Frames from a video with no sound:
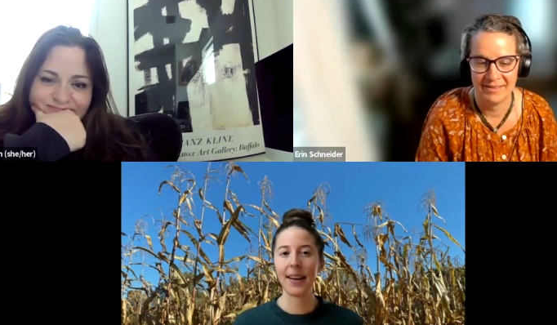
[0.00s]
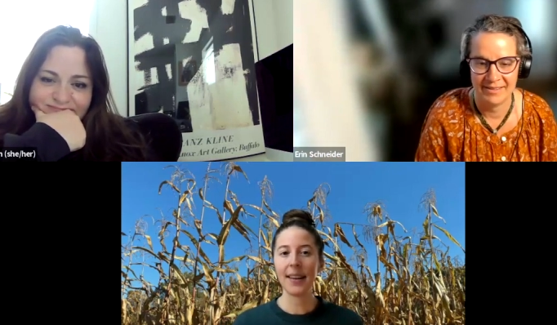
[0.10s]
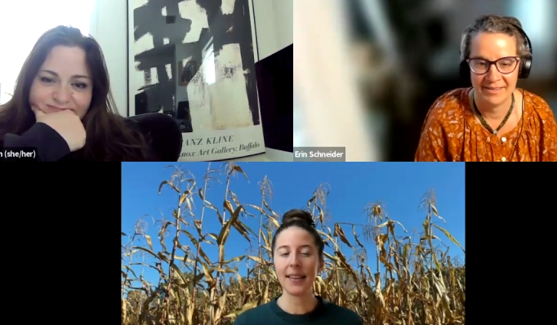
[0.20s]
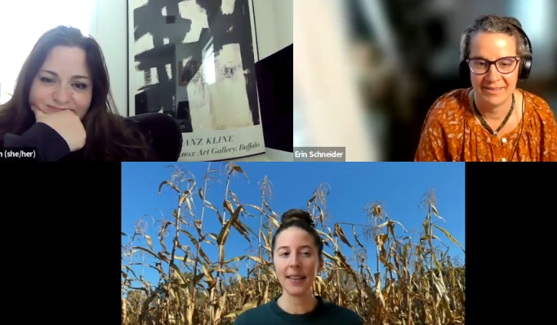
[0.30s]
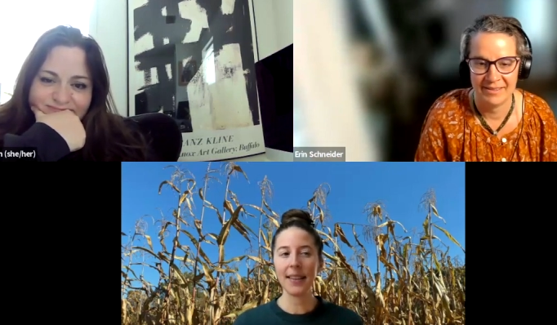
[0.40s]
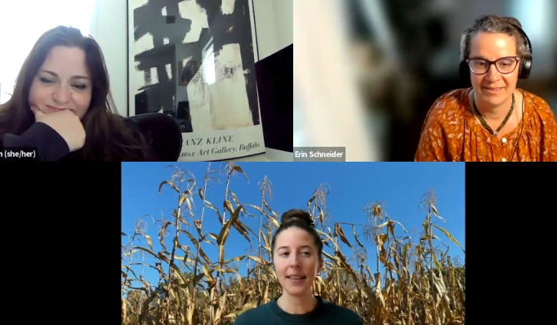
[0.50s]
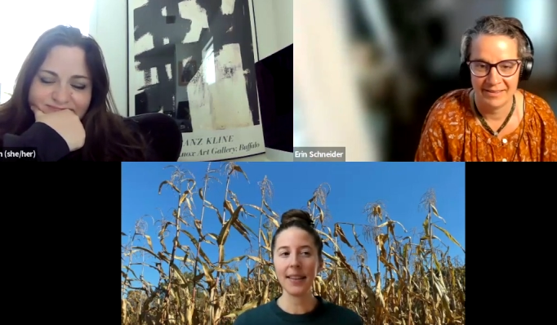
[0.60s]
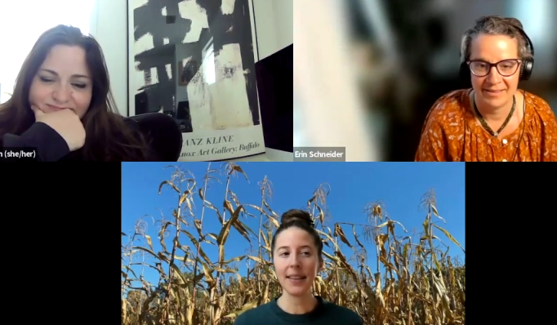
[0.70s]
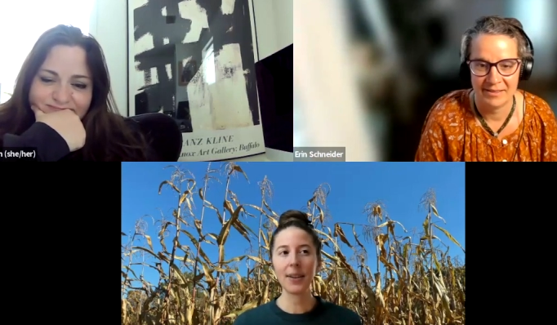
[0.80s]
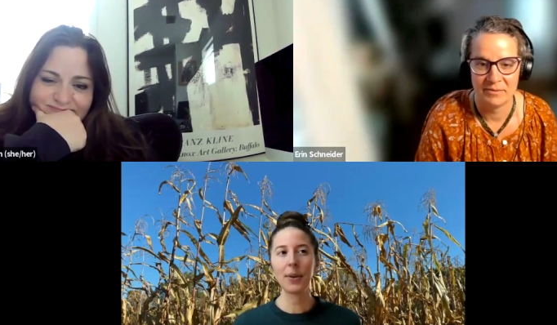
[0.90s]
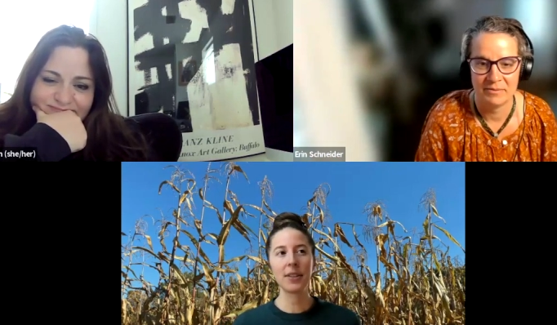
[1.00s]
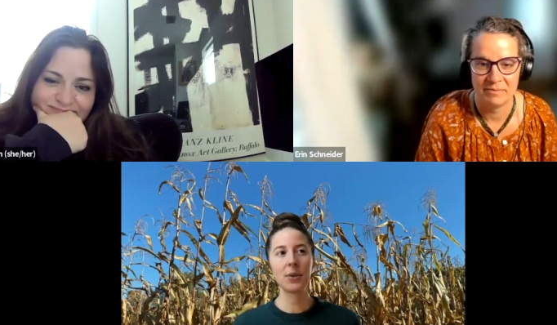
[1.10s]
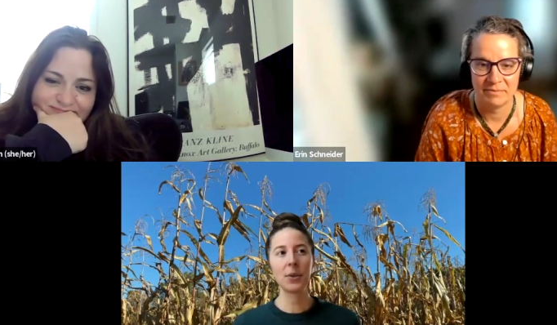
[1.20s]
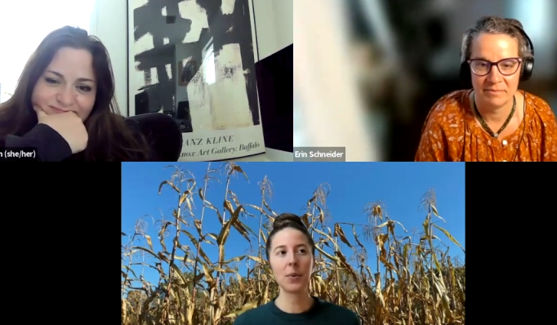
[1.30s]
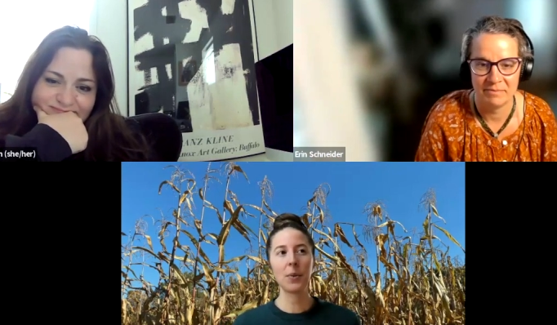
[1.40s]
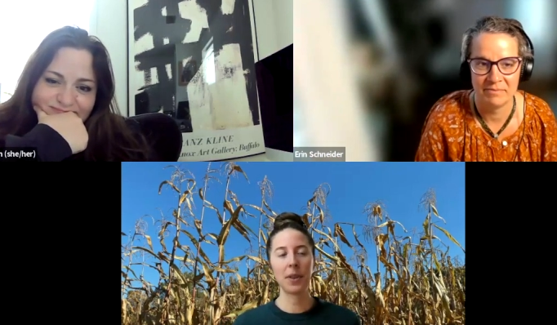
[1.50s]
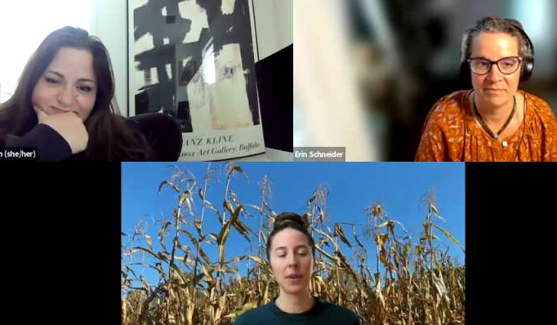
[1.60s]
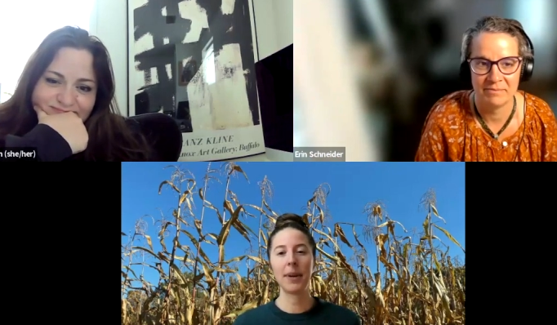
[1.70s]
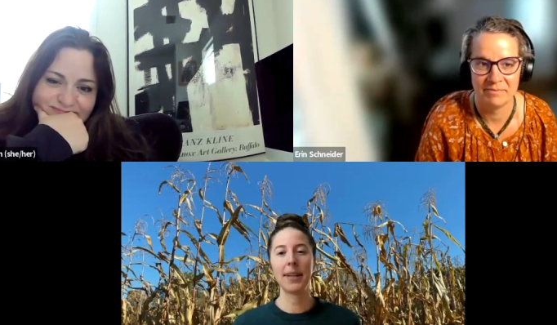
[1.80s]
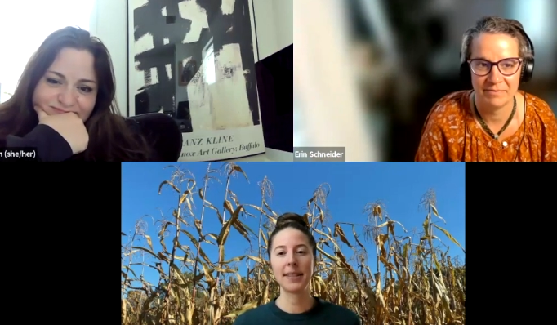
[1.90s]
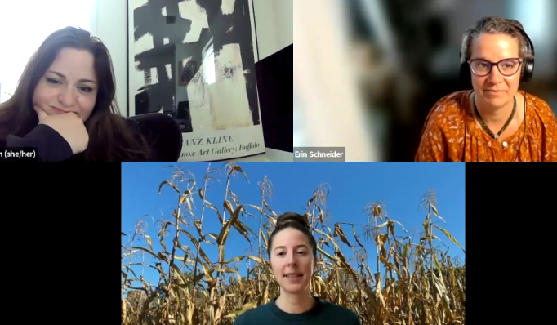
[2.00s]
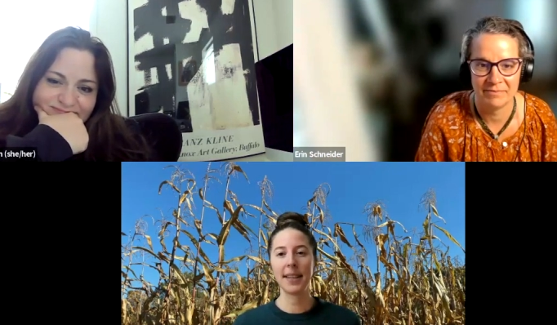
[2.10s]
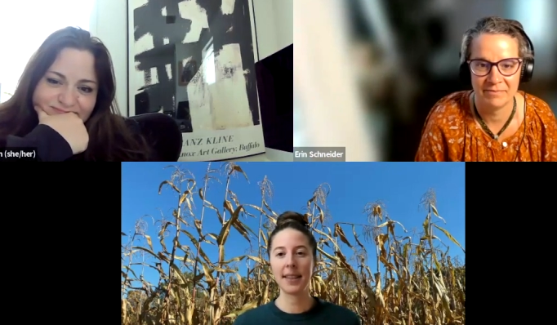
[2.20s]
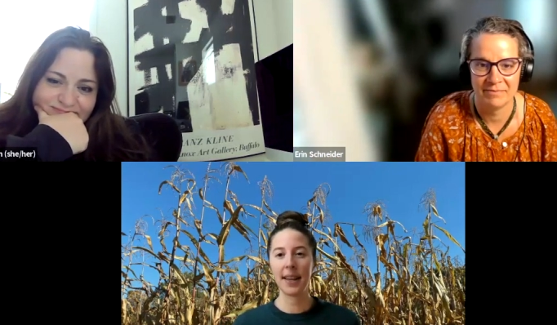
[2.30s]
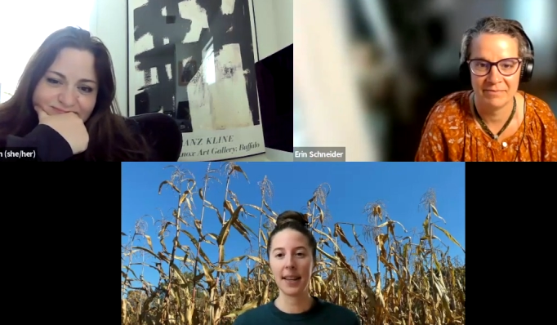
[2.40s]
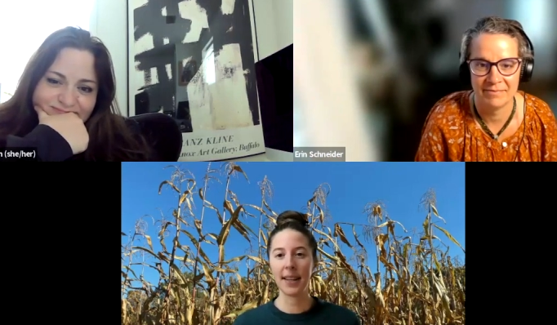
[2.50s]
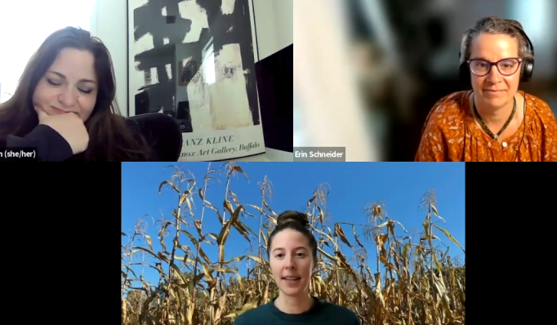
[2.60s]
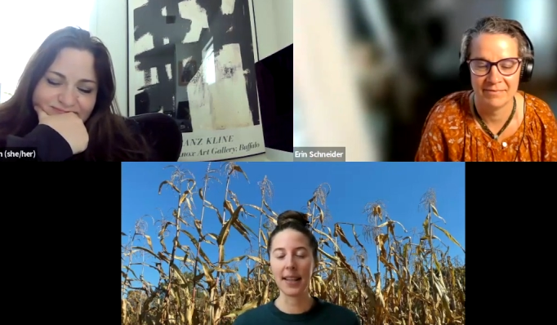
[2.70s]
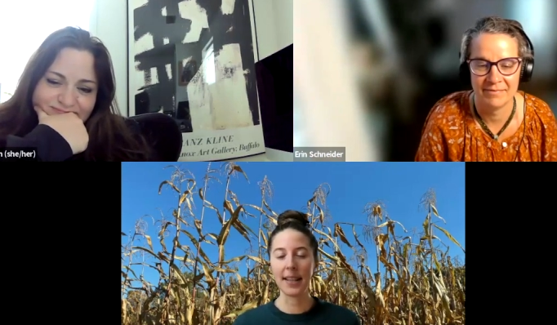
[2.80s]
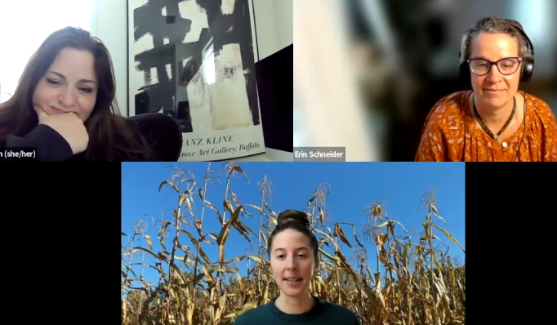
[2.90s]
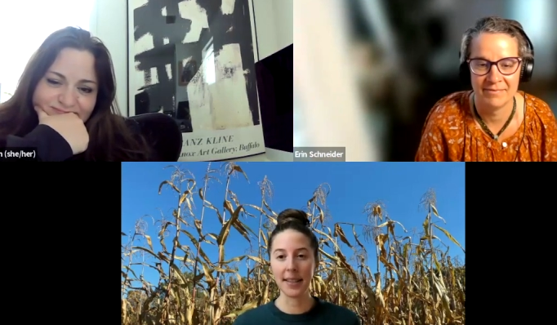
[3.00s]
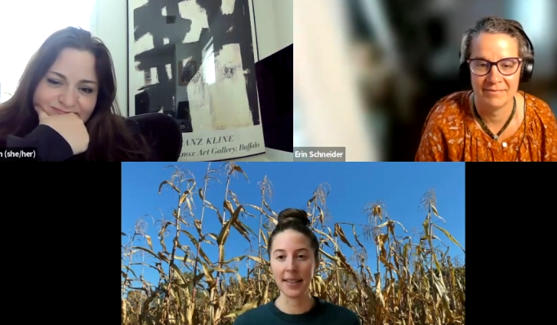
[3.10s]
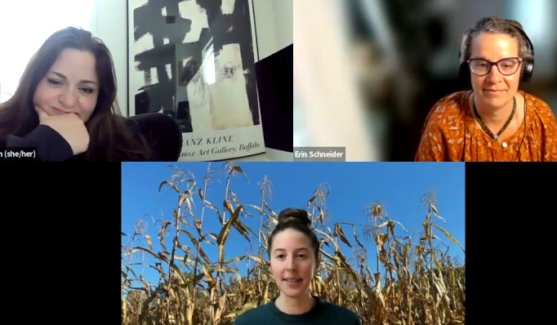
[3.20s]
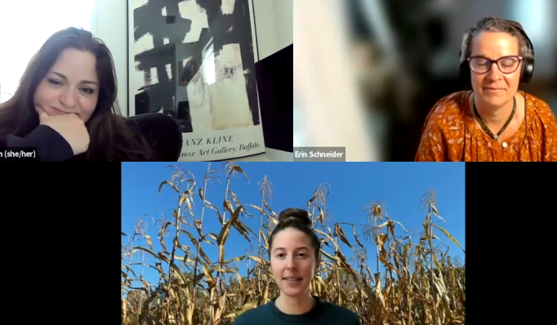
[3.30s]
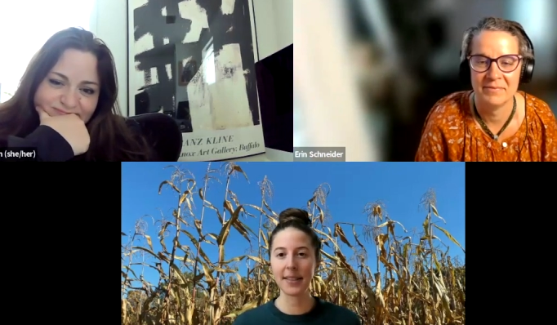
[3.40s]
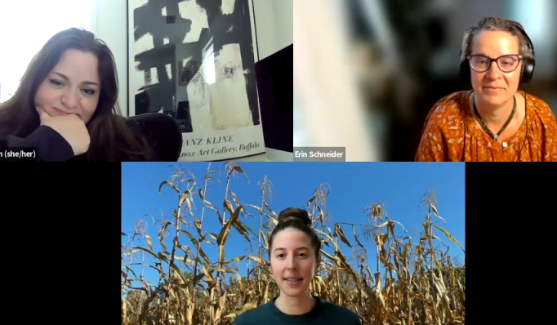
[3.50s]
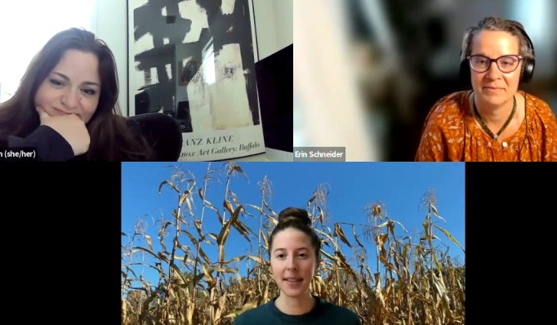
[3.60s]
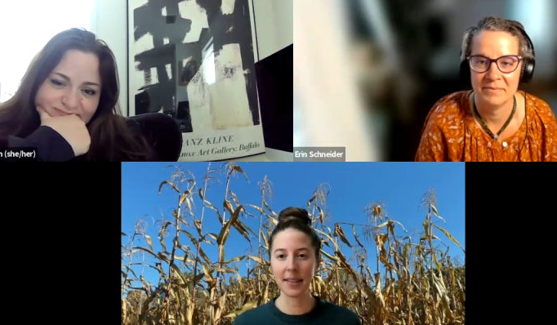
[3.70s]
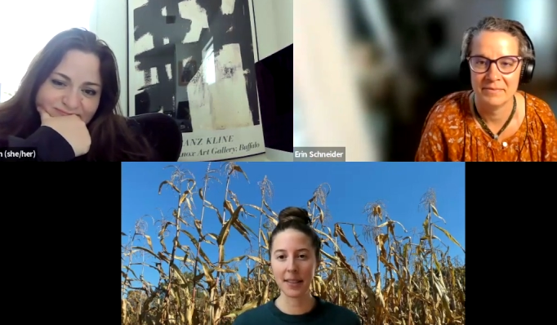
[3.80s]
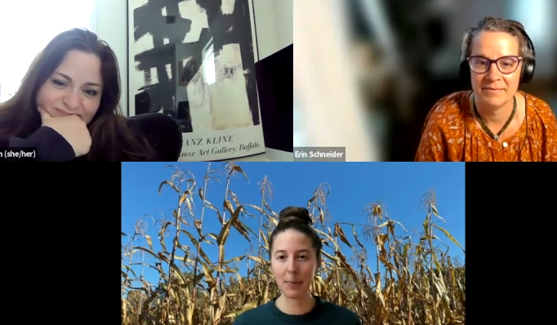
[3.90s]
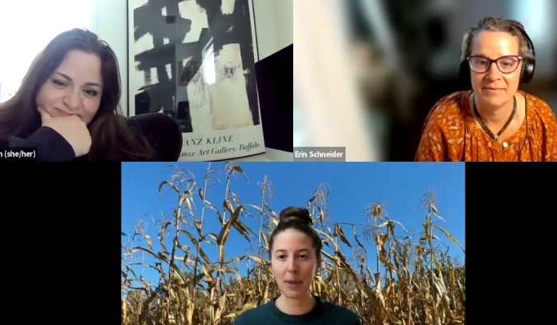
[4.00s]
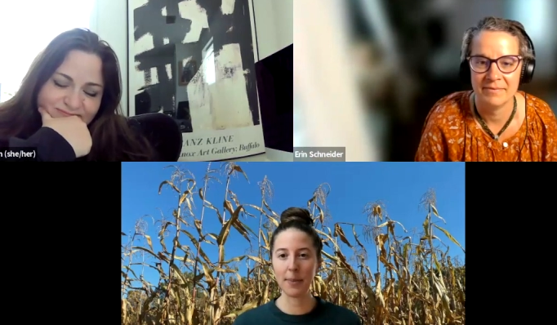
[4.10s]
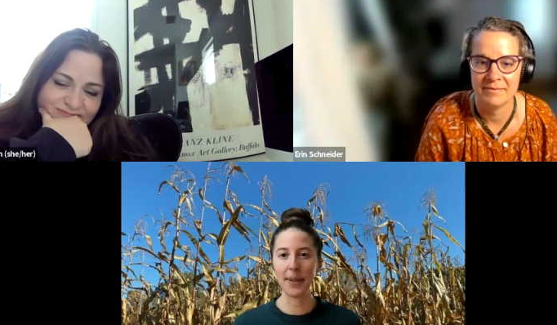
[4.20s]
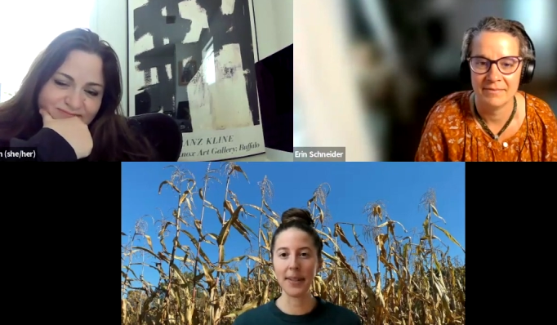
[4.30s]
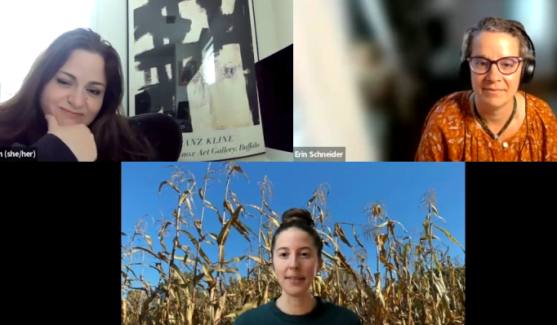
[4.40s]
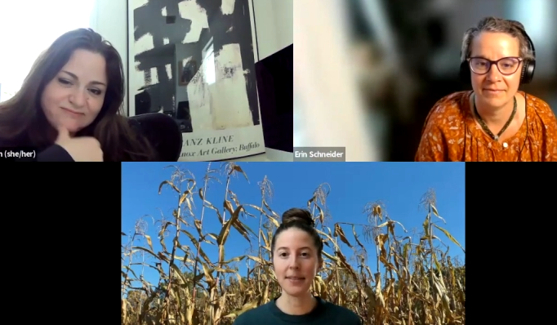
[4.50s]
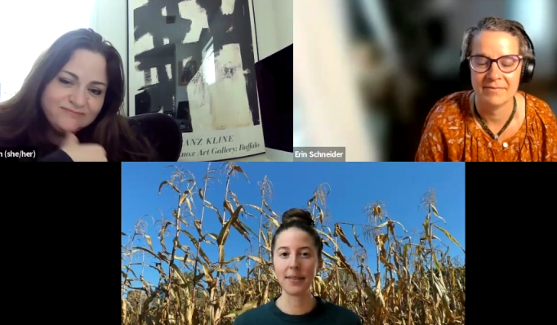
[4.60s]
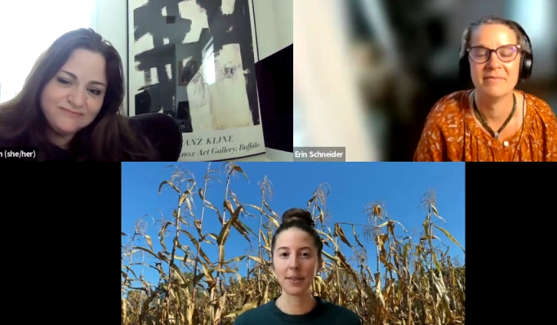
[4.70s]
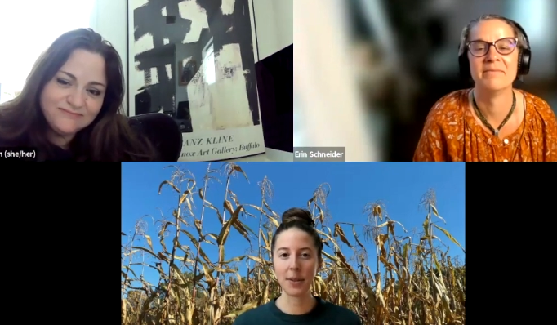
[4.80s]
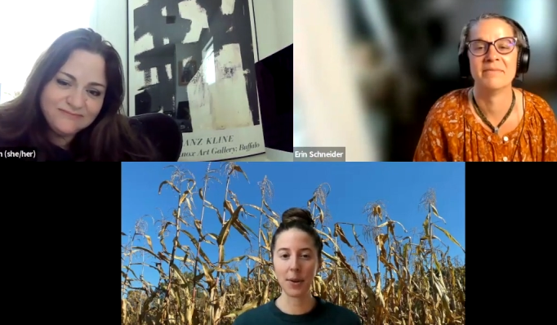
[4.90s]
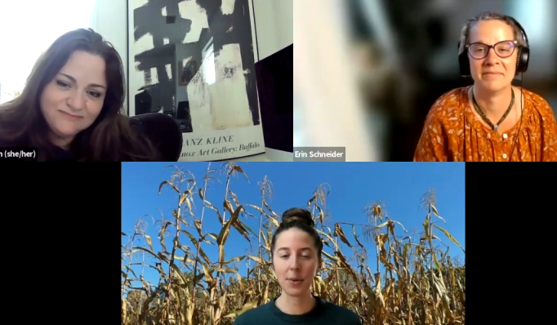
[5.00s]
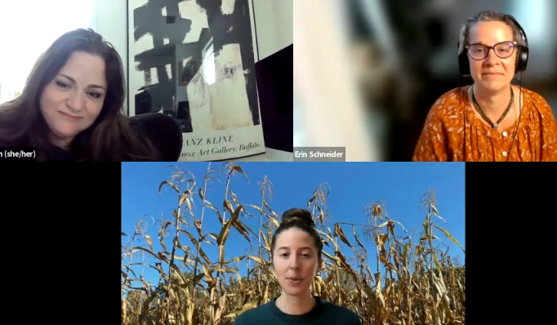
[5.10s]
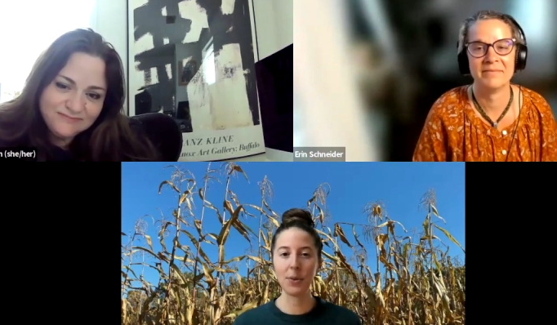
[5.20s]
Speaker 1: i think going into it with a mindset that it is an experiment so mm-hmm.